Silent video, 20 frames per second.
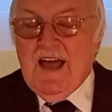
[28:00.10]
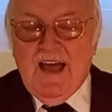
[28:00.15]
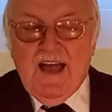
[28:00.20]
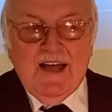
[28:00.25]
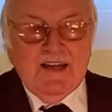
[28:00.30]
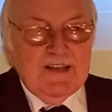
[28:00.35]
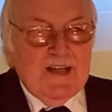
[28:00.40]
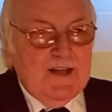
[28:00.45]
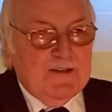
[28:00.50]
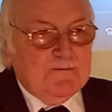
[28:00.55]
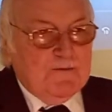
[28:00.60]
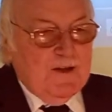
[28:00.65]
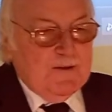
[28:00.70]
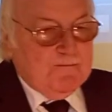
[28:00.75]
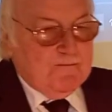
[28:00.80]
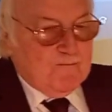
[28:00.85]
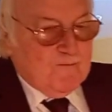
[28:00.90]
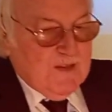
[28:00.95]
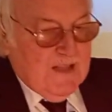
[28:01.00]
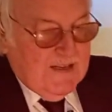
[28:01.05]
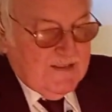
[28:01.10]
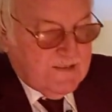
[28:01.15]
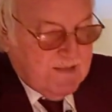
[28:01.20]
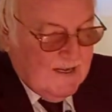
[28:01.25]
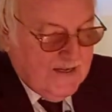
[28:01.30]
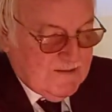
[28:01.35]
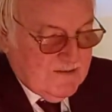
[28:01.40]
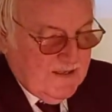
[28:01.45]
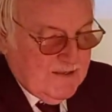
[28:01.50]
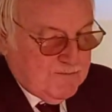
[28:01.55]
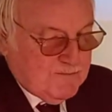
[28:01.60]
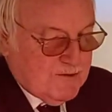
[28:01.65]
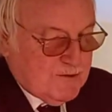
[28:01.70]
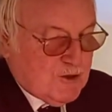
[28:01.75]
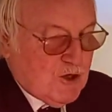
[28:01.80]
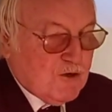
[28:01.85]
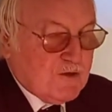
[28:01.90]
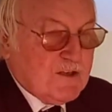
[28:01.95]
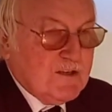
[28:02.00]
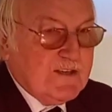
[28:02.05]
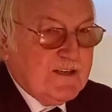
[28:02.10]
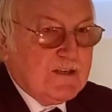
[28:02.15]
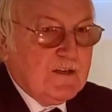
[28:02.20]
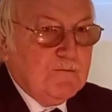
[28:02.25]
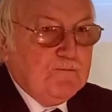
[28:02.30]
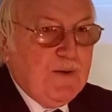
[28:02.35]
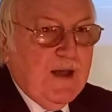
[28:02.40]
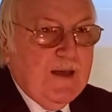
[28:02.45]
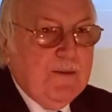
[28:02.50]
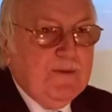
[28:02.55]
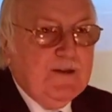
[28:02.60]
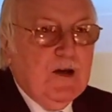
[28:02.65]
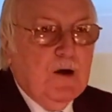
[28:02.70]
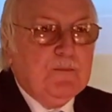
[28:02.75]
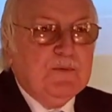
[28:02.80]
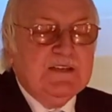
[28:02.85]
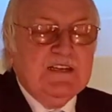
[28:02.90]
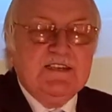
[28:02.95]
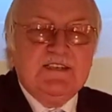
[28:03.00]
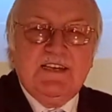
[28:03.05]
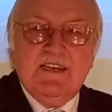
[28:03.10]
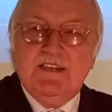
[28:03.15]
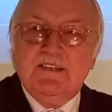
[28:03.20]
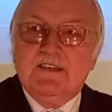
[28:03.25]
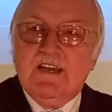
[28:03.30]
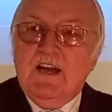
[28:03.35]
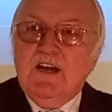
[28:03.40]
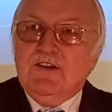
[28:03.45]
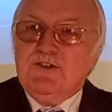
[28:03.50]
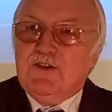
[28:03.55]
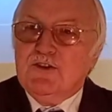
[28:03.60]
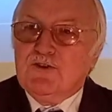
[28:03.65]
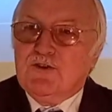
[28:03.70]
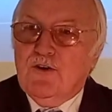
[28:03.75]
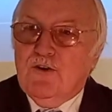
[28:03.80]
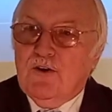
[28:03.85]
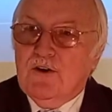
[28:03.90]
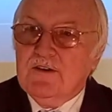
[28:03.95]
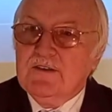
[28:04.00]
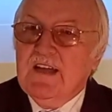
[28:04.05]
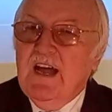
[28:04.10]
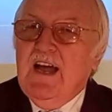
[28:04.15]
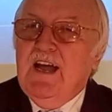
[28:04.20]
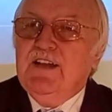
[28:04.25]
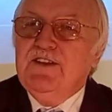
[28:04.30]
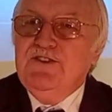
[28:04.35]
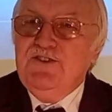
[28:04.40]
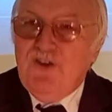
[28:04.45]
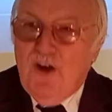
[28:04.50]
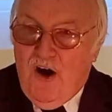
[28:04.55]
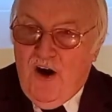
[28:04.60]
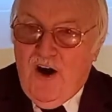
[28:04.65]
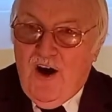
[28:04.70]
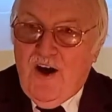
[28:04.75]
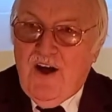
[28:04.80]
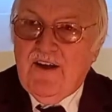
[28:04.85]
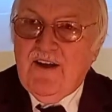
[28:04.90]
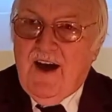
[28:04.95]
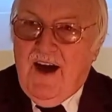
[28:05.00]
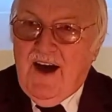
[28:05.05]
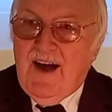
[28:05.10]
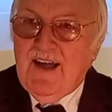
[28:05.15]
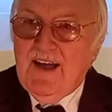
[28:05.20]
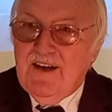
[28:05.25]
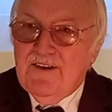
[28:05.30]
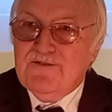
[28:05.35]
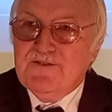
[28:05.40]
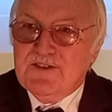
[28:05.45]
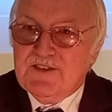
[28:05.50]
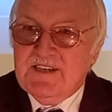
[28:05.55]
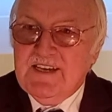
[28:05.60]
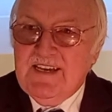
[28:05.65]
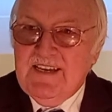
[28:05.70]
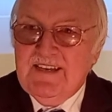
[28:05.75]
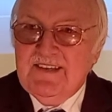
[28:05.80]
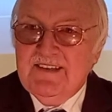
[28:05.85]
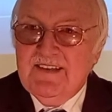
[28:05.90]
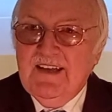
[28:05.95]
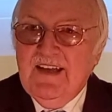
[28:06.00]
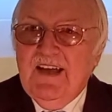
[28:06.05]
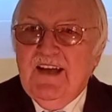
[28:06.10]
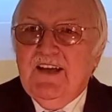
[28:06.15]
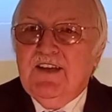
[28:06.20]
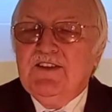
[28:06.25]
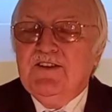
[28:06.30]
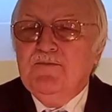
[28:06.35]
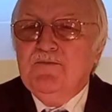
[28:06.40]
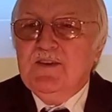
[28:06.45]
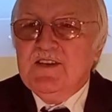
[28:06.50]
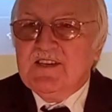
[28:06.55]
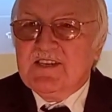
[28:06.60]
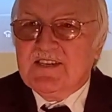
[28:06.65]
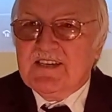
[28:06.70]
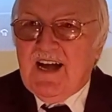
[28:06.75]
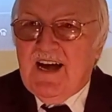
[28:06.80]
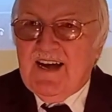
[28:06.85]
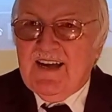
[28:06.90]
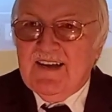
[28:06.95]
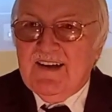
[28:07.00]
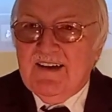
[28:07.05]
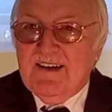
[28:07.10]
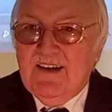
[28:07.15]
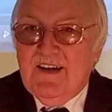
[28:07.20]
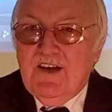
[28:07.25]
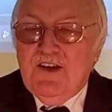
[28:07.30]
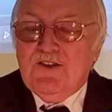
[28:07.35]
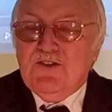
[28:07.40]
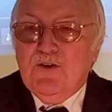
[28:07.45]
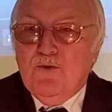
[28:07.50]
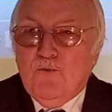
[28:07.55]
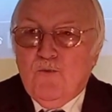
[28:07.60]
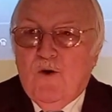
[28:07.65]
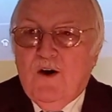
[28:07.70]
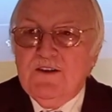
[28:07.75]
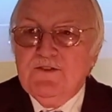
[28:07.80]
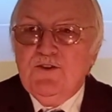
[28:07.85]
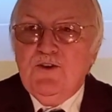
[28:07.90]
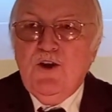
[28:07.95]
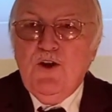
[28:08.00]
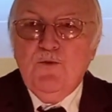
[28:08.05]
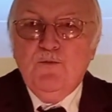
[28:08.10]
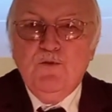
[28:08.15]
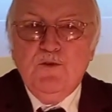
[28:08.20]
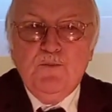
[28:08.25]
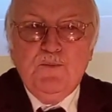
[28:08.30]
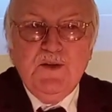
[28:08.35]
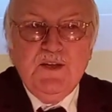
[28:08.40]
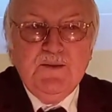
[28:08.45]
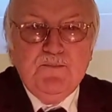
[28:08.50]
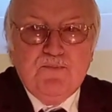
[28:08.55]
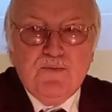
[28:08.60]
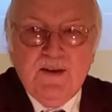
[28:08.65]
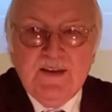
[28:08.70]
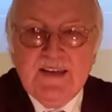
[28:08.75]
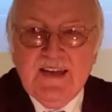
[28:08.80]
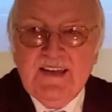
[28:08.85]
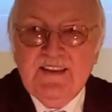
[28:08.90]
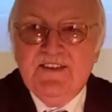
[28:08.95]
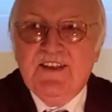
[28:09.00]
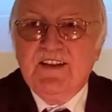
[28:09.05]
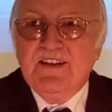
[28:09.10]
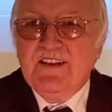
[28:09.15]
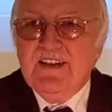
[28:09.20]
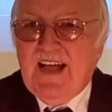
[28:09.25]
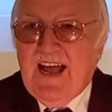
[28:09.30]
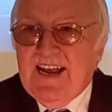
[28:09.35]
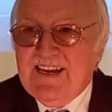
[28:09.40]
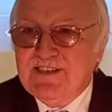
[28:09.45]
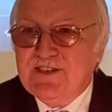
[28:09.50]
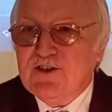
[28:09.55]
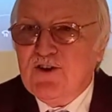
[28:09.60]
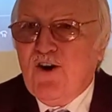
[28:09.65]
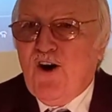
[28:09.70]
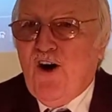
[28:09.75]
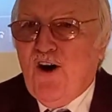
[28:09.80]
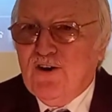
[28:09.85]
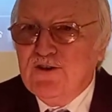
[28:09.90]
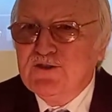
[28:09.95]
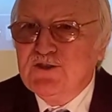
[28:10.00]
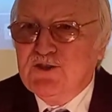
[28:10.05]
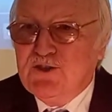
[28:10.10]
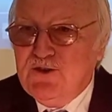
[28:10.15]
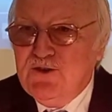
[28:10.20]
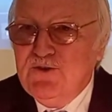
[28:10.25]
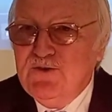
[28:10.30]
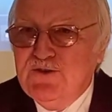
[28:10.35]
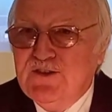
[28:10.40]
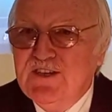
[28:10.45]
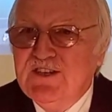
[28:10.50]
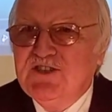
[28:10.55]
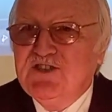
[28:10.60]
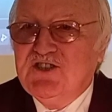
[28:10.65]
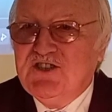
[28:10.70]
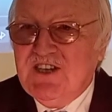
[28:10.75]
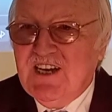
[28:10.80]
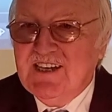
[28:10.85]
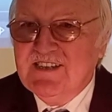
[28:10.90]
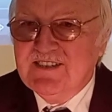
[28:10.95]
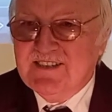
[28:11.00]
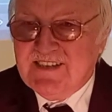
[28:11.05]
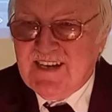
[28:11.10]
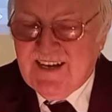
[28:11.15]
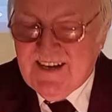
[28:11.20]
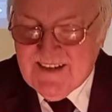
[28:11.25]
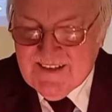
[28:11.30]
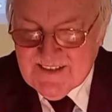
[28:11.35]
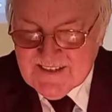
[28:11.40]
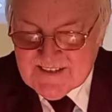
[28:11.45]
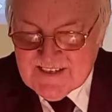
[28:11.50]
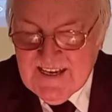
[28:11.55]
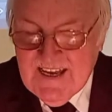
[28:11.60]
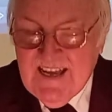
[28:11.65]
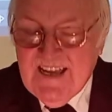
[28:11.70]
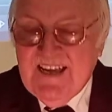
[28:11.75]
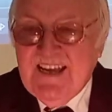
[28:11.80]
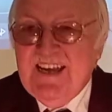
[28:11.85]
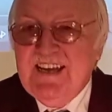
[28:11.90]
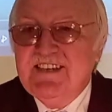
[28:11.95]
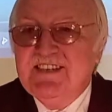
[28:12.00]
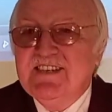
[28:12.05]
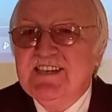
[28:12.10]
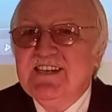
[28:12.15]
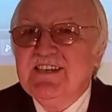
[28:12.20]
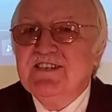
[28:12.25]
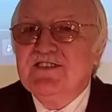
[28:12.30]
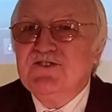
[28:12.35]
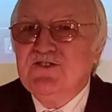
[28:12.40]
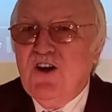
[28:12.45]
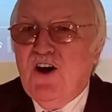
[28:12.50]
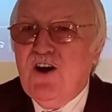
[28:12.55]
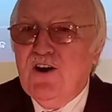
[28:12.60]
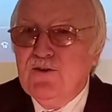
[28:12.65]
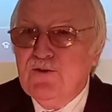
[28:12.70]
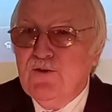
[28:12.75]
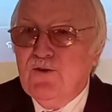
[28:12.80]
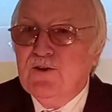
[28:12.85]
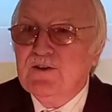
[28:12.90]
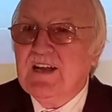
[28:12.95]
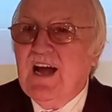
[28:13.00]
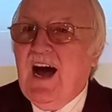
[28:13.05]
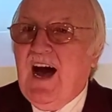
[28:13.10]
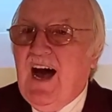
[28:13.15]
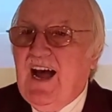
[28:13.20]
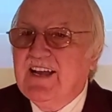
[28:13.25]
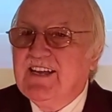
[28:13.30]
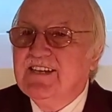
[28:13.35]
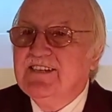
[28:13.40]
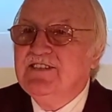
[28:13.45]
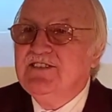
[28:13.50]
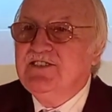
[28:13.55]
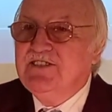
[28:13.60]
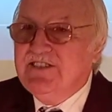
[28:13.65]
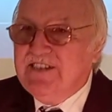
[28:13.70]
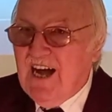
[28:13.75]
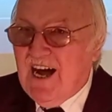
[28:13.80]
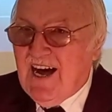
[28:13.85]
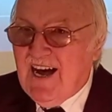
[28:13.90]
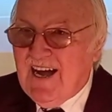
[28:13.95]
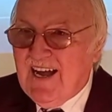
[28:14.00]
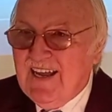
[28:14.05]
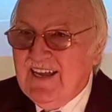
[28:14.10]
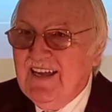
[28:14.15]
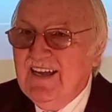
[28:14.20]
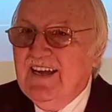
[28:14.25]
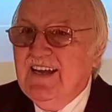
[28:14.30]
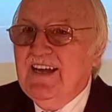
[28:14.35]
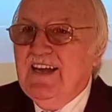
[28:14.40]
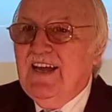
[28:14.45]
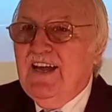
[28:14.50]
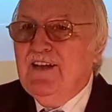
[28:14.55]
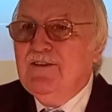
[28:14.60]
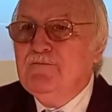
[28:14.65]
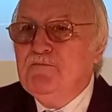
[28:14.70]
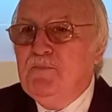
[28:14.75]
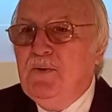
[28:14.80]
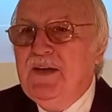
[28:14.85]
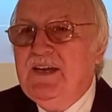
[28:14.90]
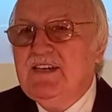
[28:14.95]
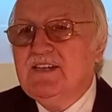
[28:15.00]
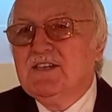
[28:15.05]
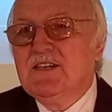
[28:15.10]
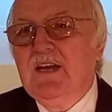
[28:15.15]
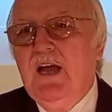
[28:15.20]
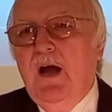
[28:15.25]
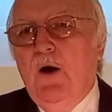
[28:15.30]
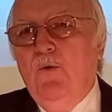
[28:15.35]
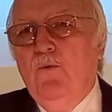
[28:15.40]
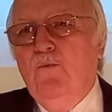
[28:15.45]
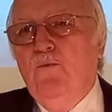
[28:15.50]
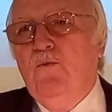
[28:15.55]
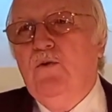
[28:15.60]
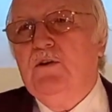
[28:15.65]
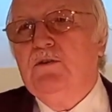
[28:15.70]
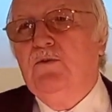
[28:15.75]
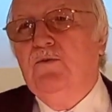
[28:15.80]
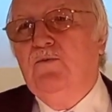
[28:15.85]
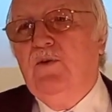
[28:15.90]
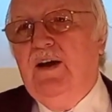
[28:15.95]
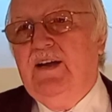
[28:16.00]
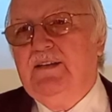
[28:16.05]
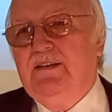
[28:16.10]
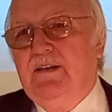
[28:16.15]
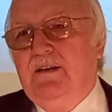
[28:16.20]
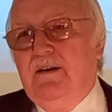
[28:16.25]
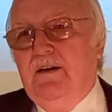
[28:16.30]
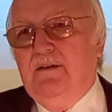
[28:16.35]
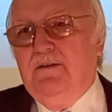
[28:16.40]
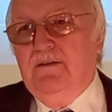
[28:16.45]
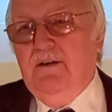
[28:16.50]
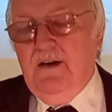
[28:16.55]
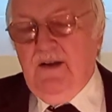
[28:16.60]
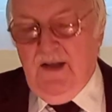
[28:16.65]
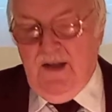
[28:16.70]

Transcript: And he took the little baby up and he says to God, now I have seen the Messiah, the one who will be bringing the light unto the Gentiles. He says, now, Lord, I can die in peace. What a way to go.